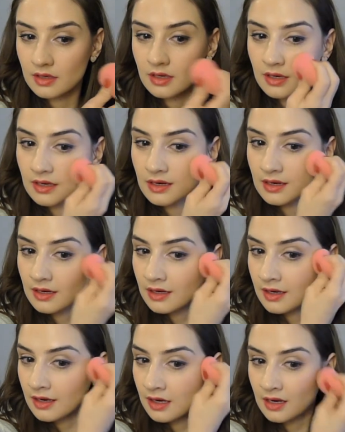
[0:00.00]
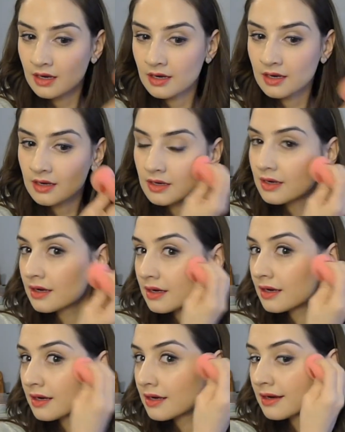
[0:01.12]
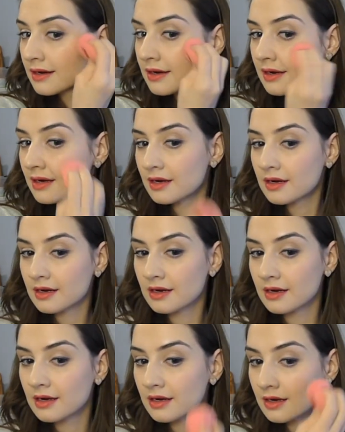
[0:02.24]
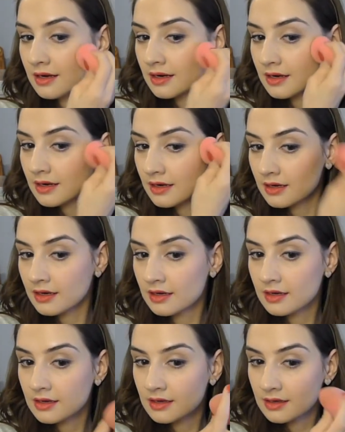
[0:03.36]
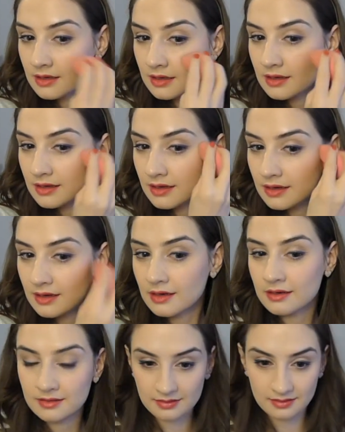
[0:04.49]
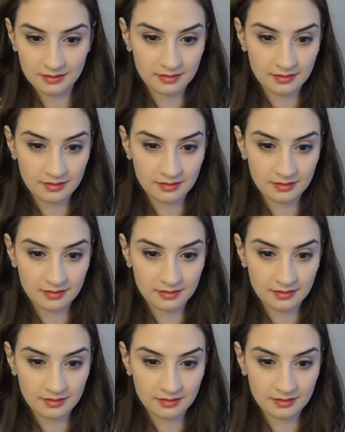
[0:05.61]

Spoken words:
Nothing is said.